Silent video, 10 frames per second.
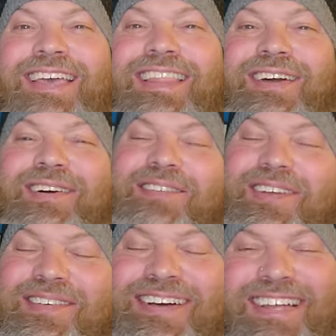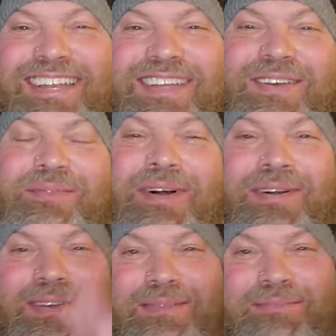Hello, everyone.
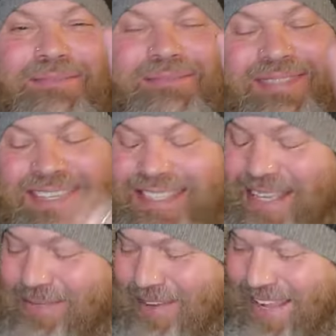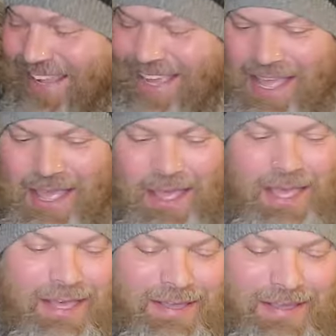Welcome this evening.
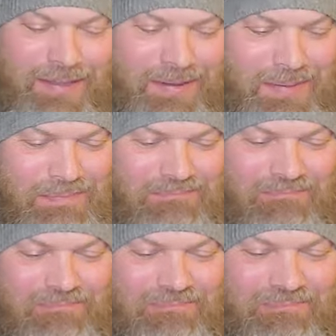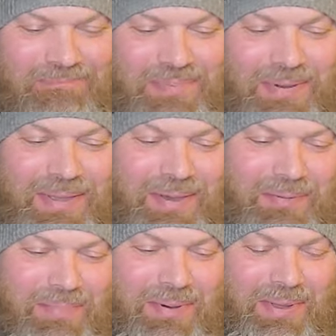Um, boy,
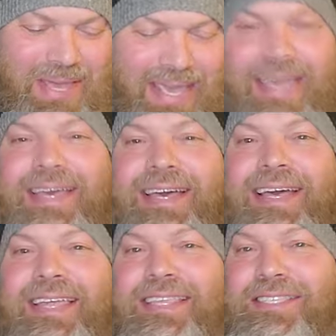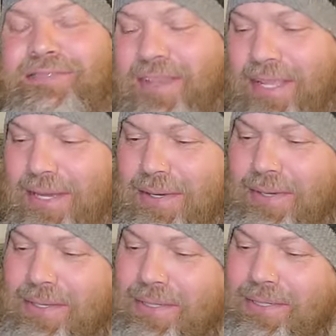oh boy, uh, this
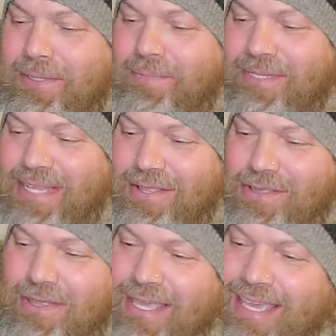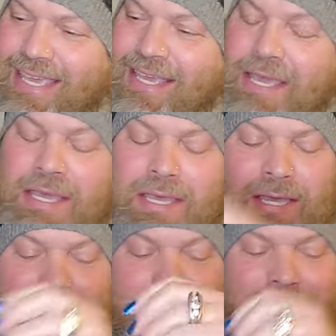video could potentially
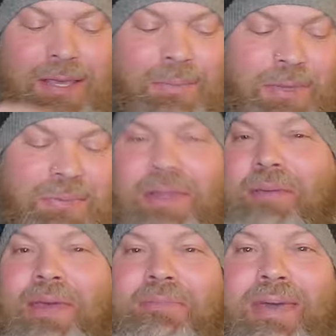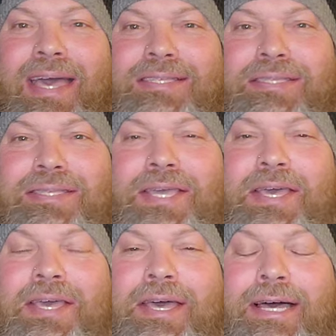be one of my best.
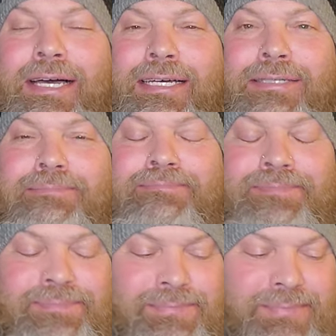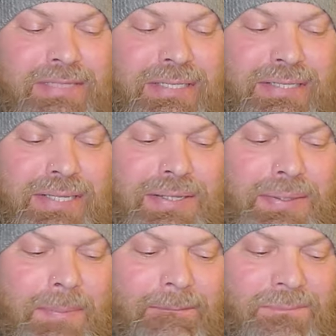Um,
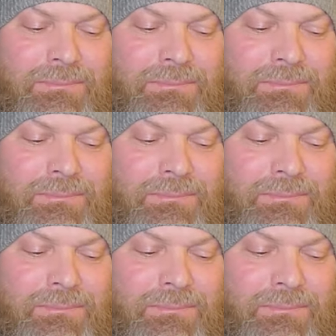so,